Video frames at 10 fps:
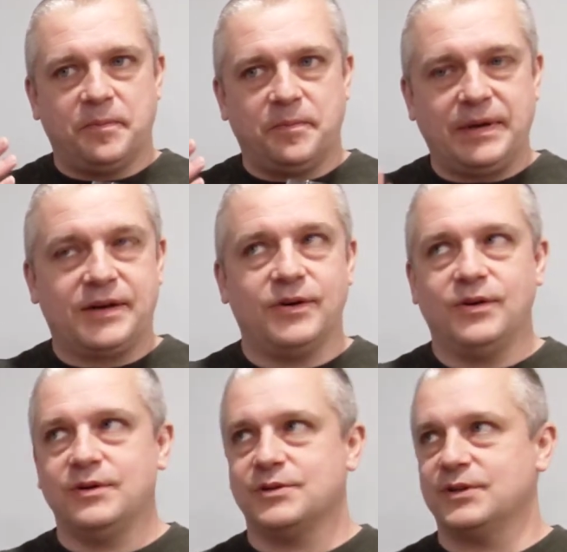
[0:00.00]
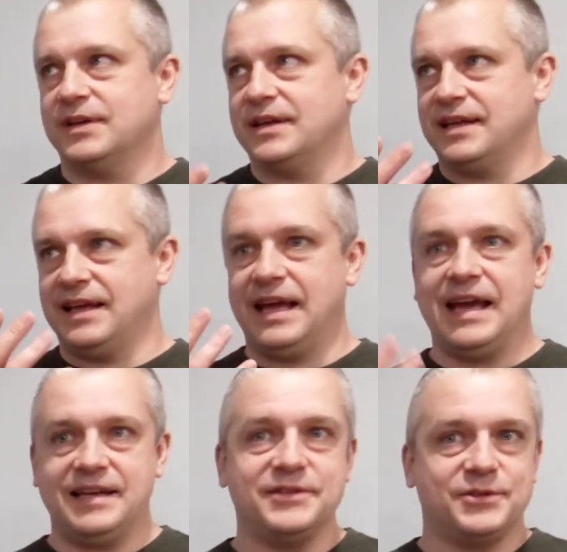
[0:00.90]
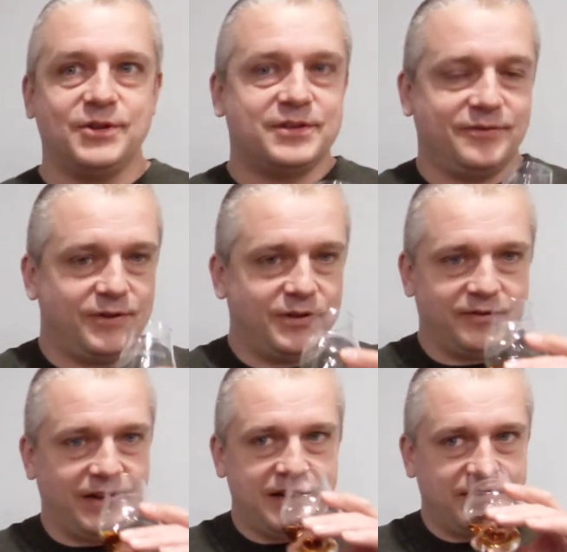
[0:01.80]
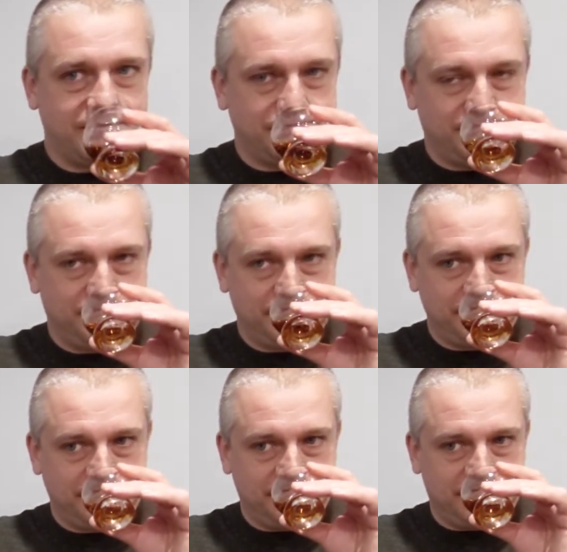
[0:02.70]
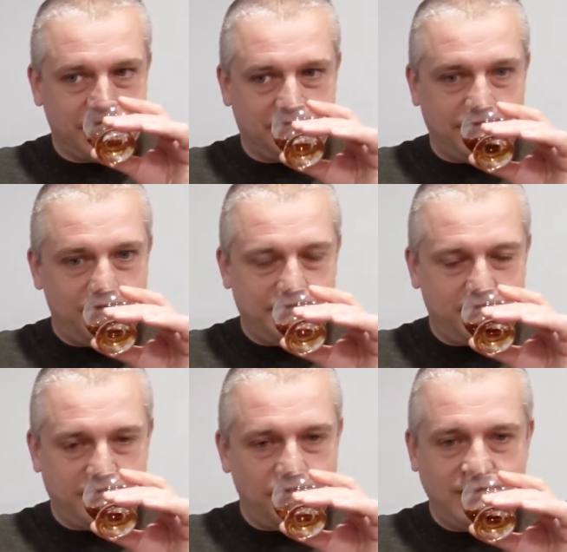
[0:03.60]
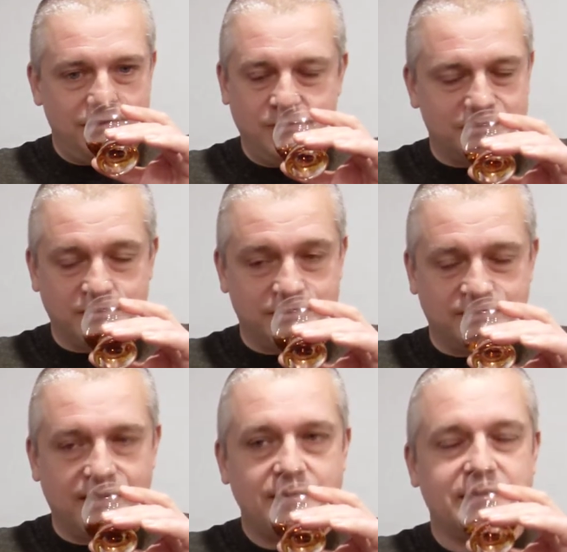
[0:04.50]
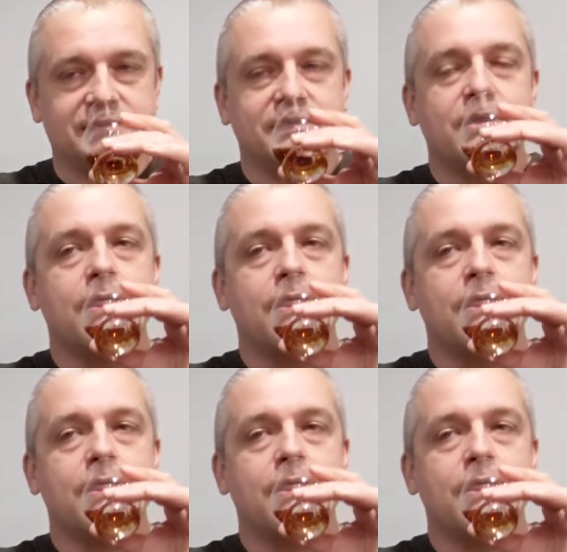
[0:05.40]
because it is just full of flavour, just full of it on the nose. It's just fabulous.